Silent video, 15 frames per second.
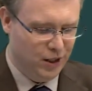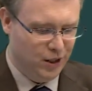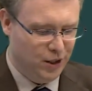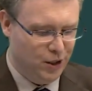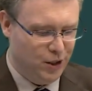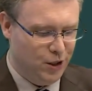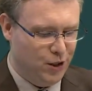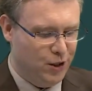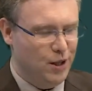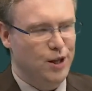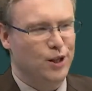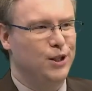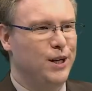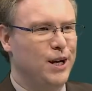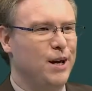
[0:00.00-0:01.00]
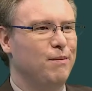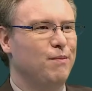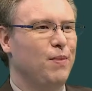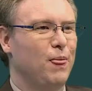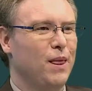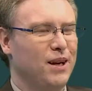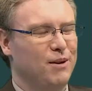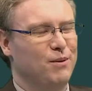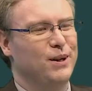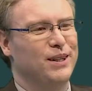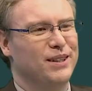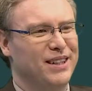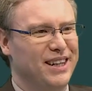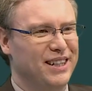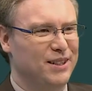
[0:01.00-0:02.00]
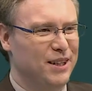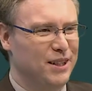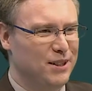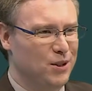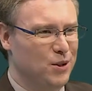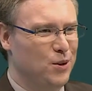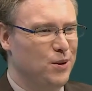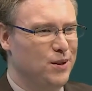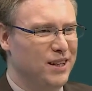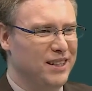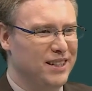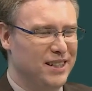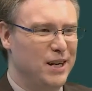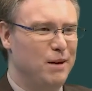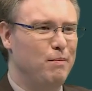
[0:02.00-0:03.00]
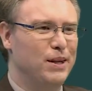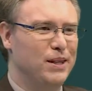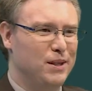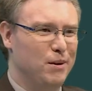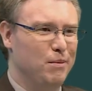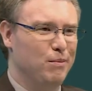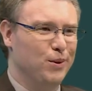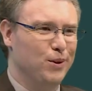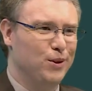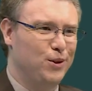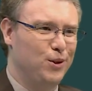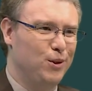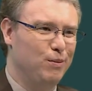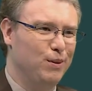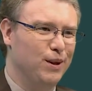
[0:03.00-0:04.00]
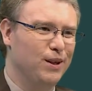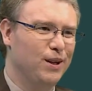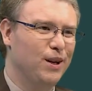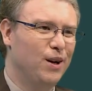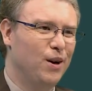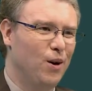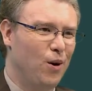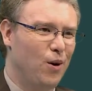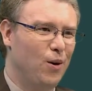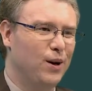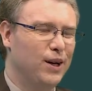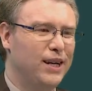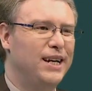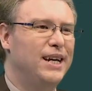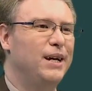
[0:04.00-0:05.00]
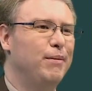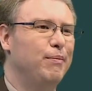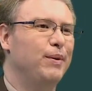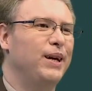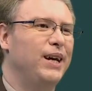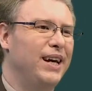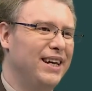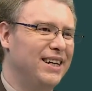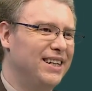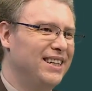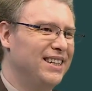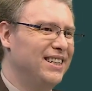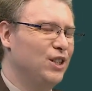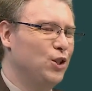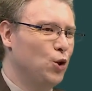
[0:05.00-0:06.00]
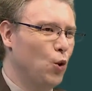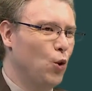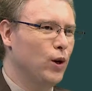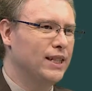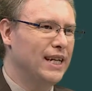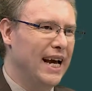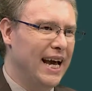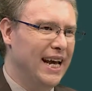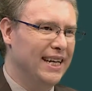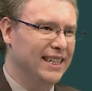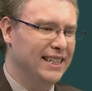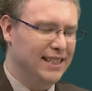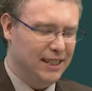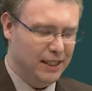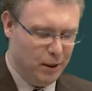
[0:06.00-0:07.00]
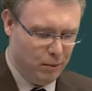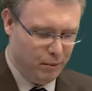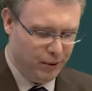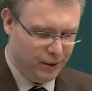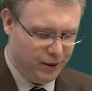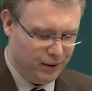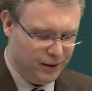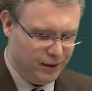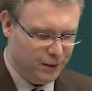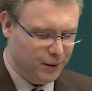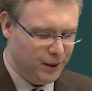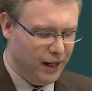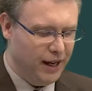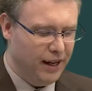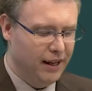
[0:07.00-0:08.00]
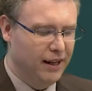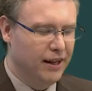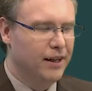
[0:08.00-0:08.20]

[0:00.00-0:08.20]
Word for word: S keep, well, it's, it's two things. Keep it simple, stupid, or keep it short and simple. Okay.